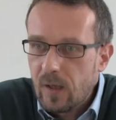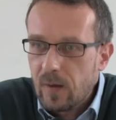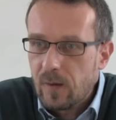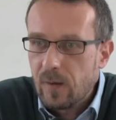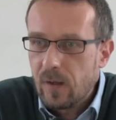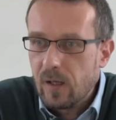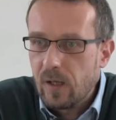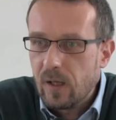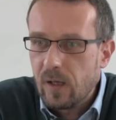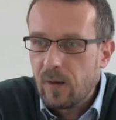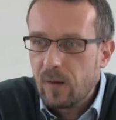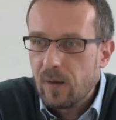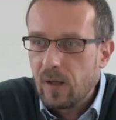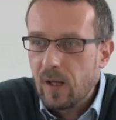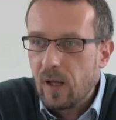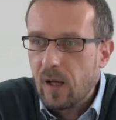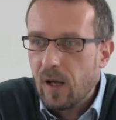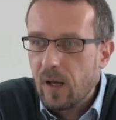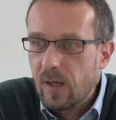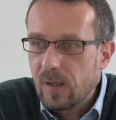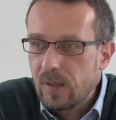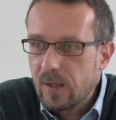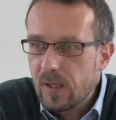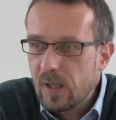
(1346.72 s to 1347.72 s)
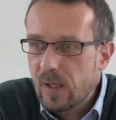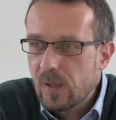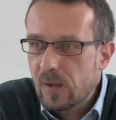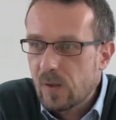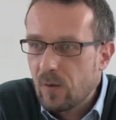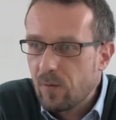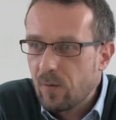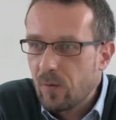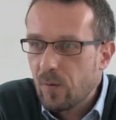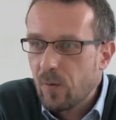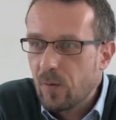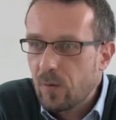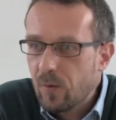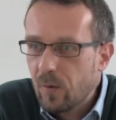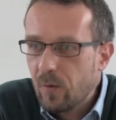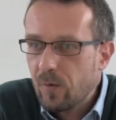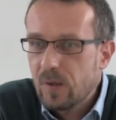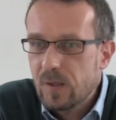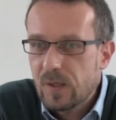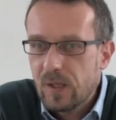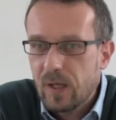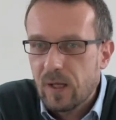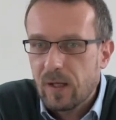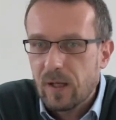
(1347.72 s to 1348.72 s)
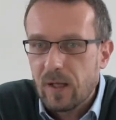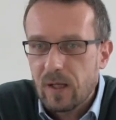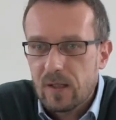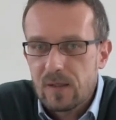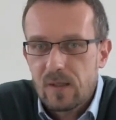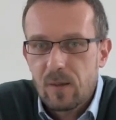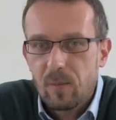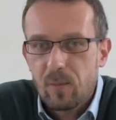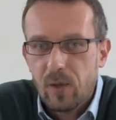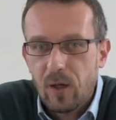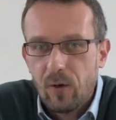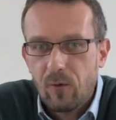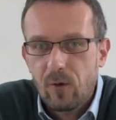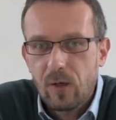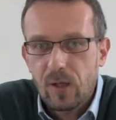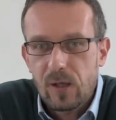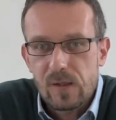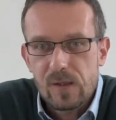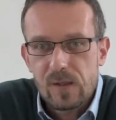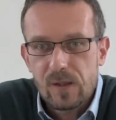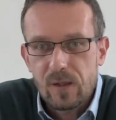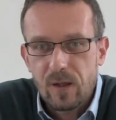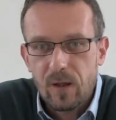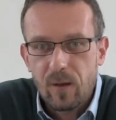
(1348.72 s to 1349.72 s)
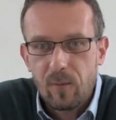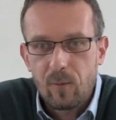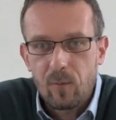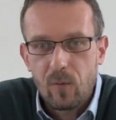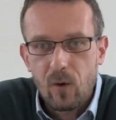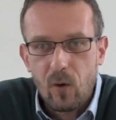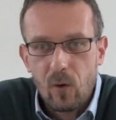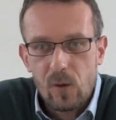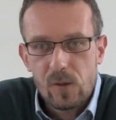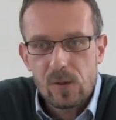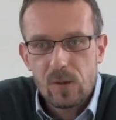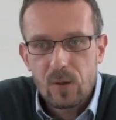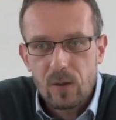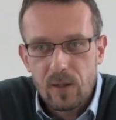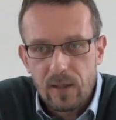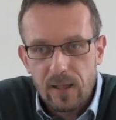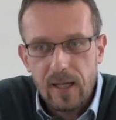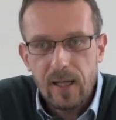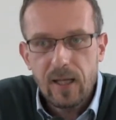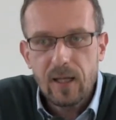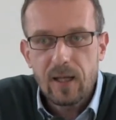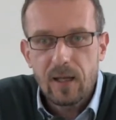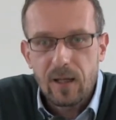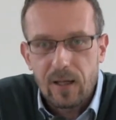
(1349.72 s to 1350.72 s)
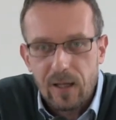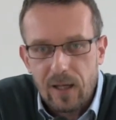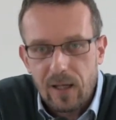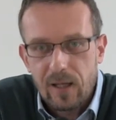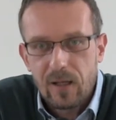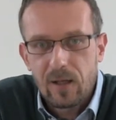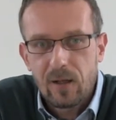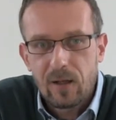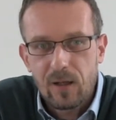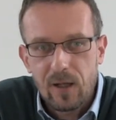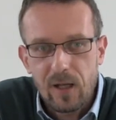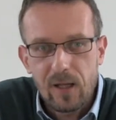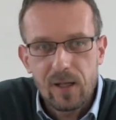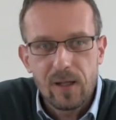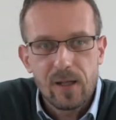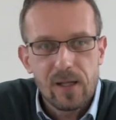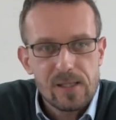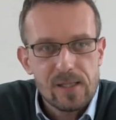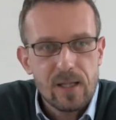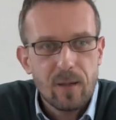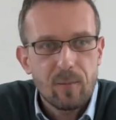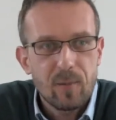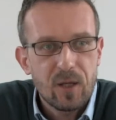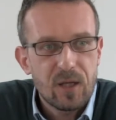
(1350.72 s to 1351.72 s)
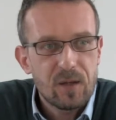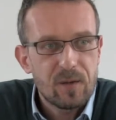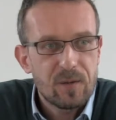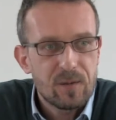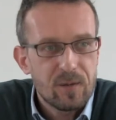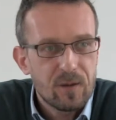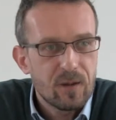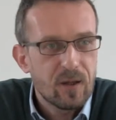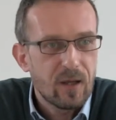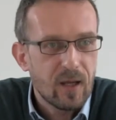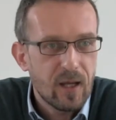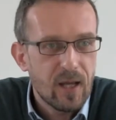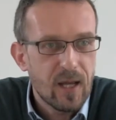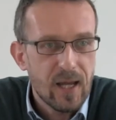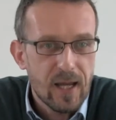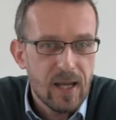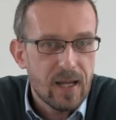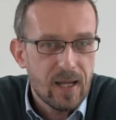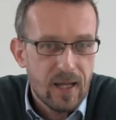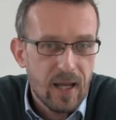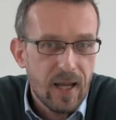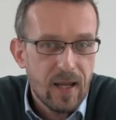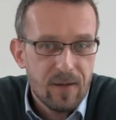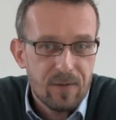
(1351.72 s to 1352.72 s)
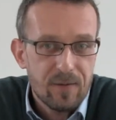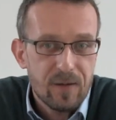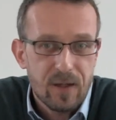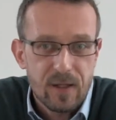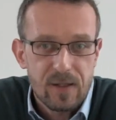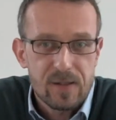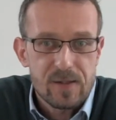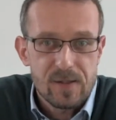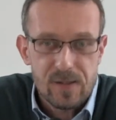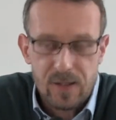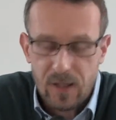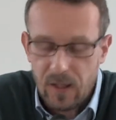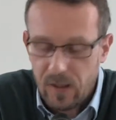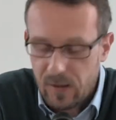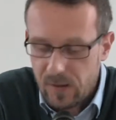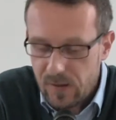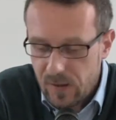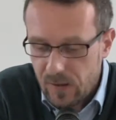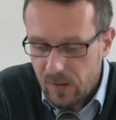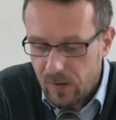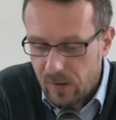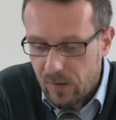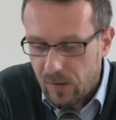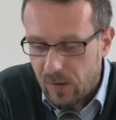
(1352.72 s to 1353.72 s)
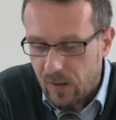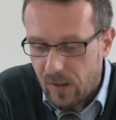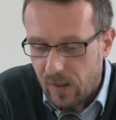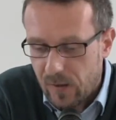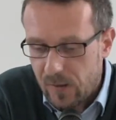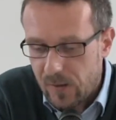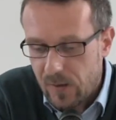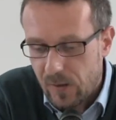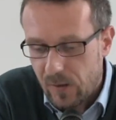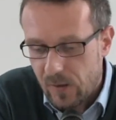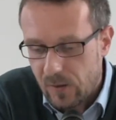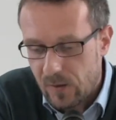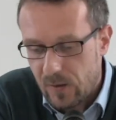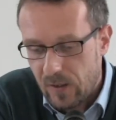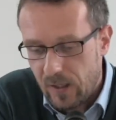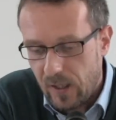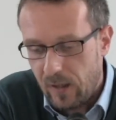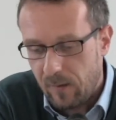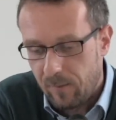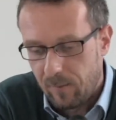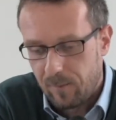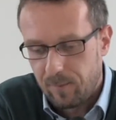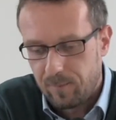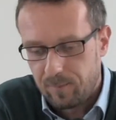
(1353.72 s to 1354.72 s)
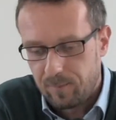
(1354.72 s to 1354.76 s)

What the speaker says: the ideas of authority and exemplariness also linger in Islamic ethics until today.